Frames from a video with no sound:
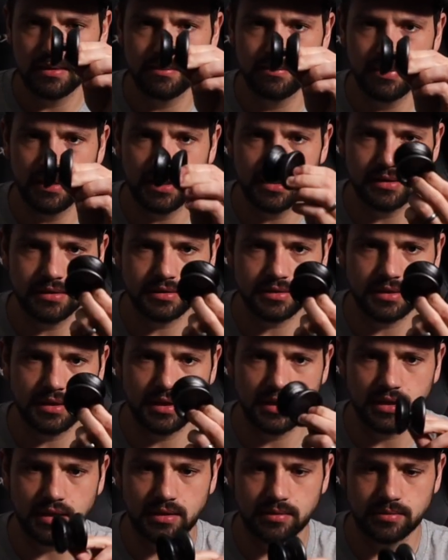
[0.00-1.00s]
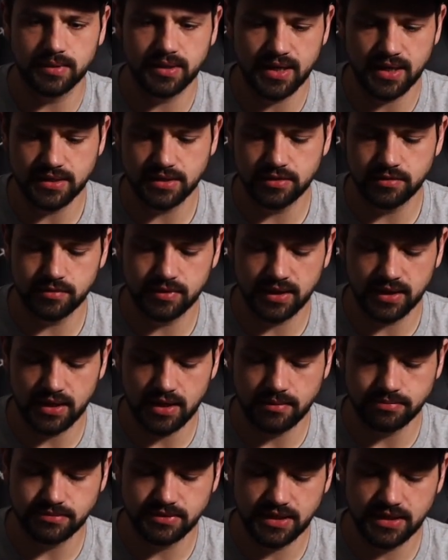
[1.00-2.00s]
but uh, we're kind of doing an
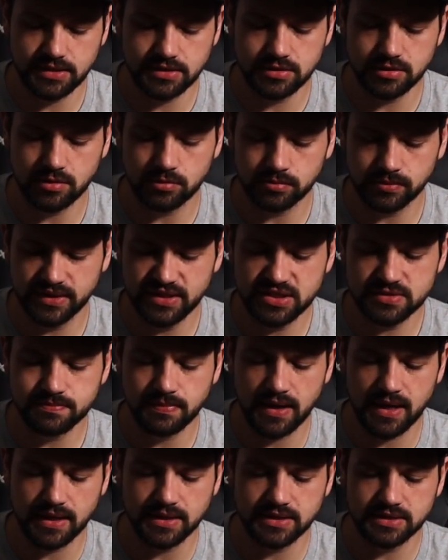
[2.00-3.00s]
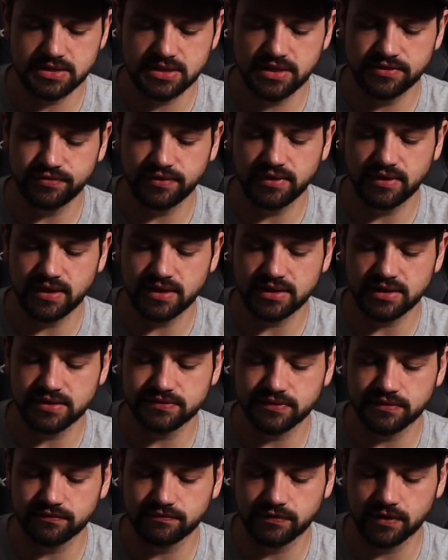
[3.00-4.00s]
update to the Respawn to see if we like a
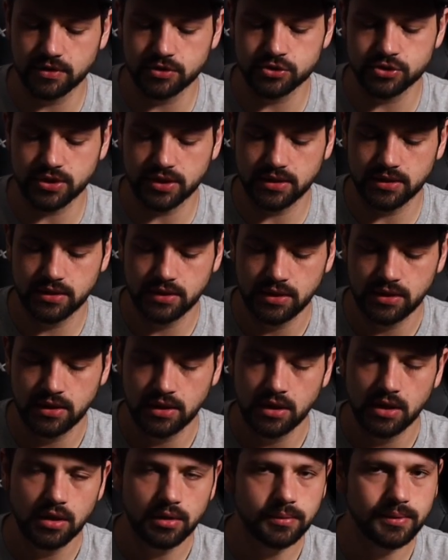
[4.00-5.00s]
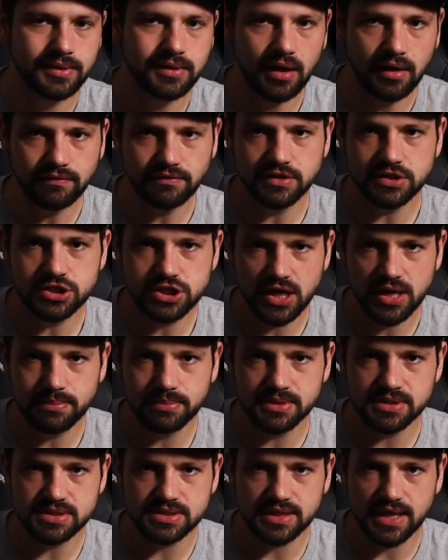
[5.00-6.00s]
different version. We love the
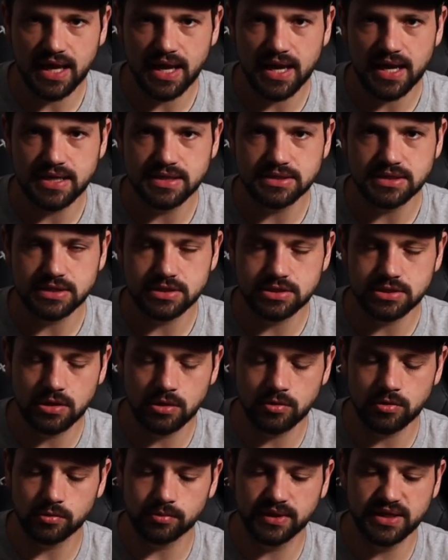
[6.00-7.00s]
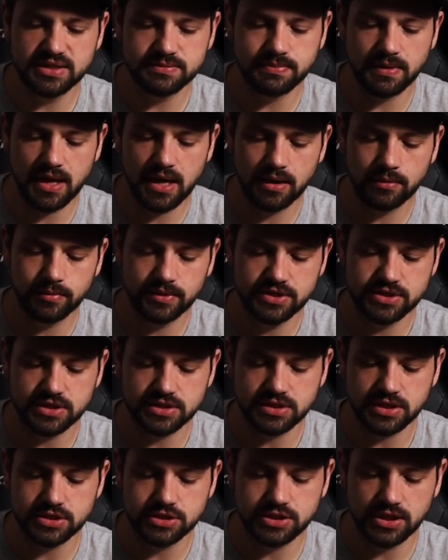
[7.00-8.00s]
shape and size, so the Respawn, we
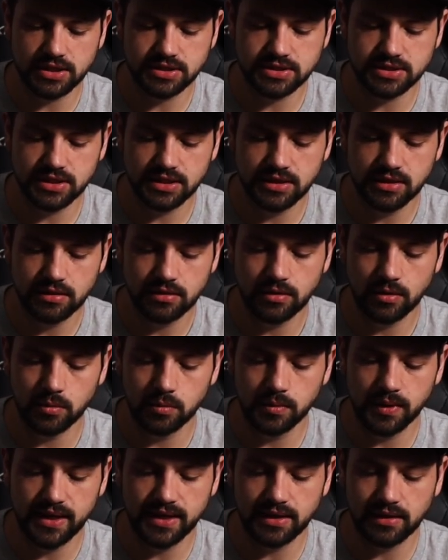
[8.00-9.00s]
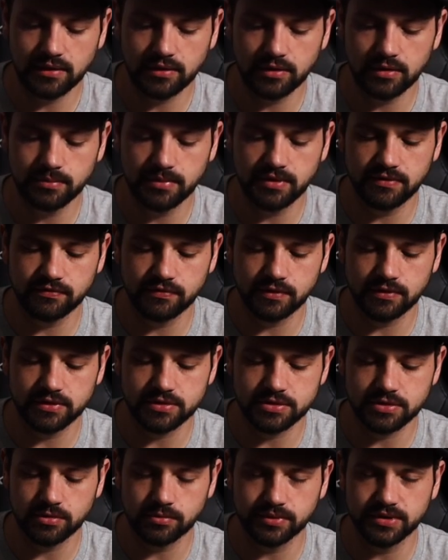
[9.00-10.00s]
just adjusted the weight a little bit for
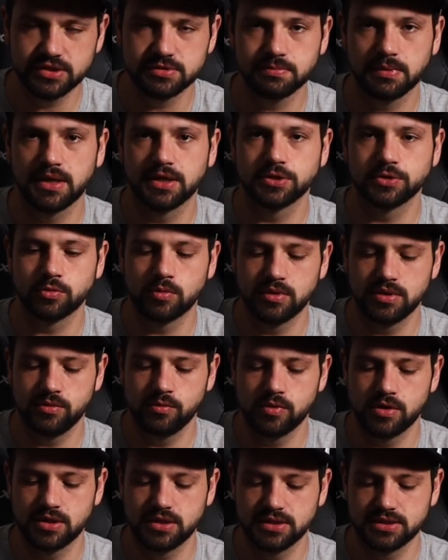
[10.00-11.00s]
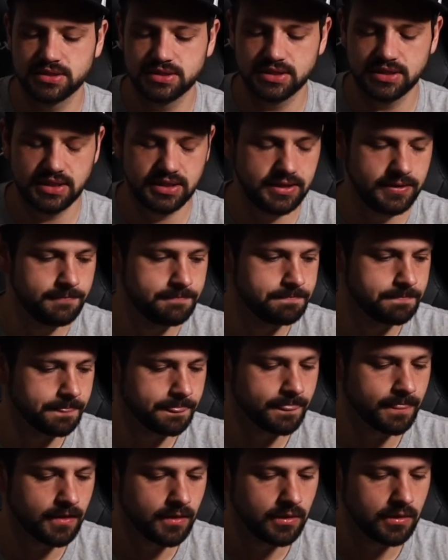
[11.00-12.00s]
this little Respawn 21 to see
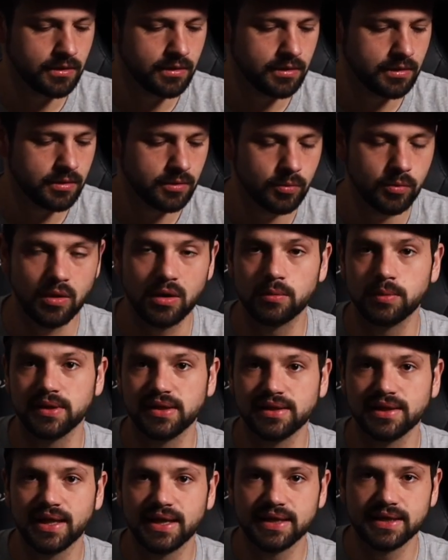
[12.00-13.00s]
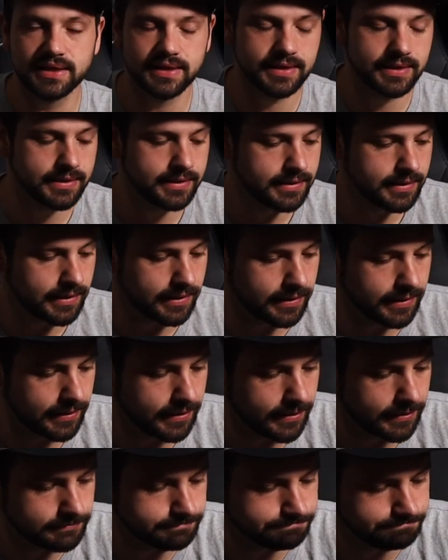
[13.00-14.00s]
what we like.
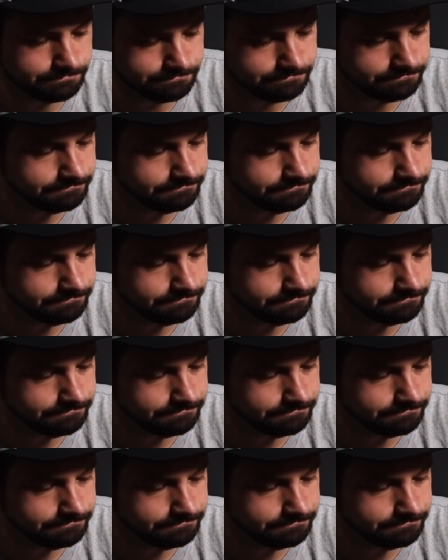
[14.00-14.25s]
Um,